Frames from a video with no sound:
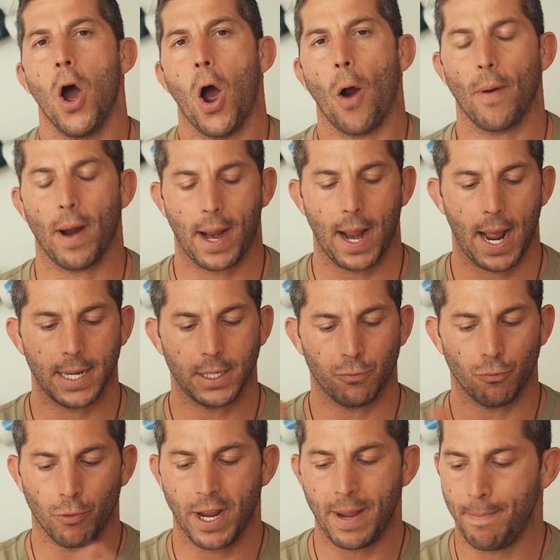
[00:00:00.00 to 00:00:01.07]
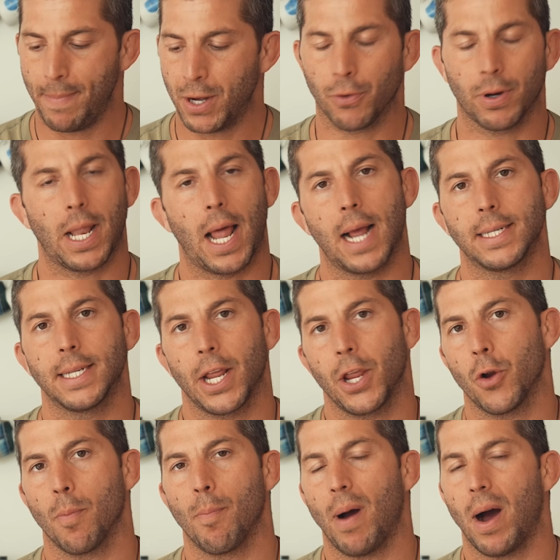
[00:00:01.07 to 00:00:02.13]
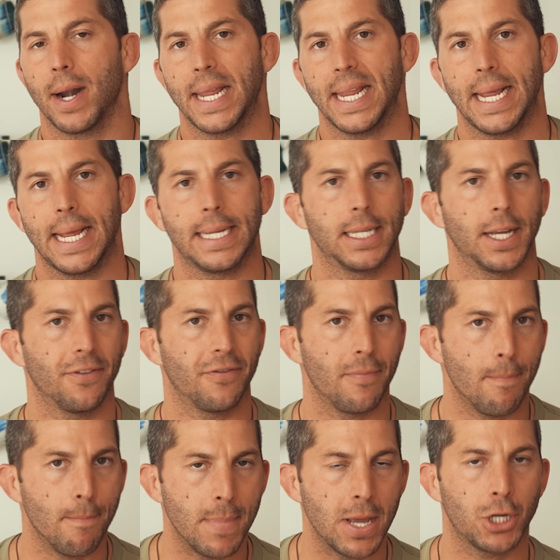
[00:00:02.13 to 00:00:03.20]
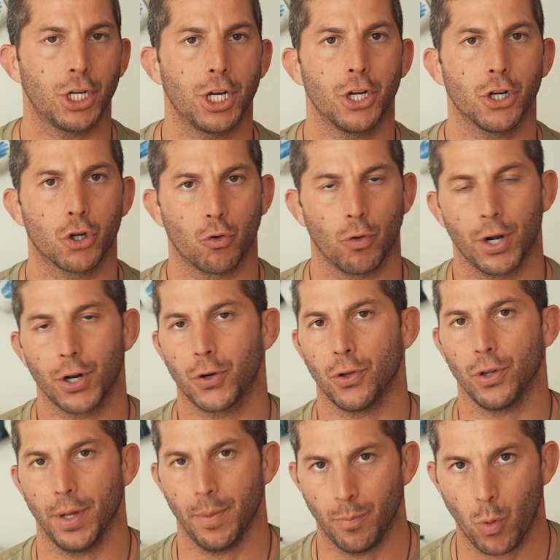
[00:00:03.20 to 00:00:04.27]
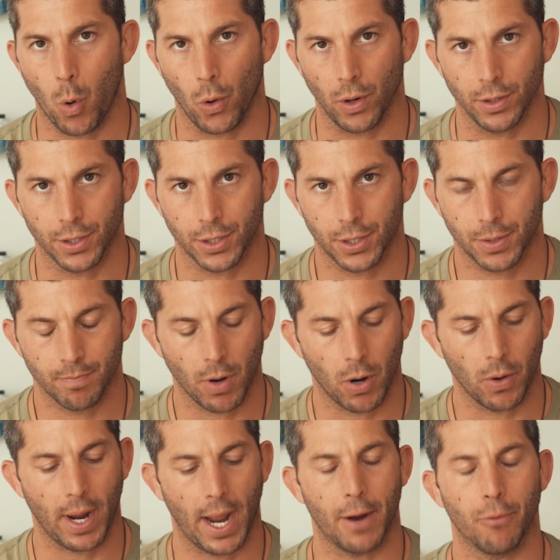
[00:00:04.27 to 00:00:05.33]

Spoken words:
All right, guys, remineralizing your body is of mission critical importance, okay?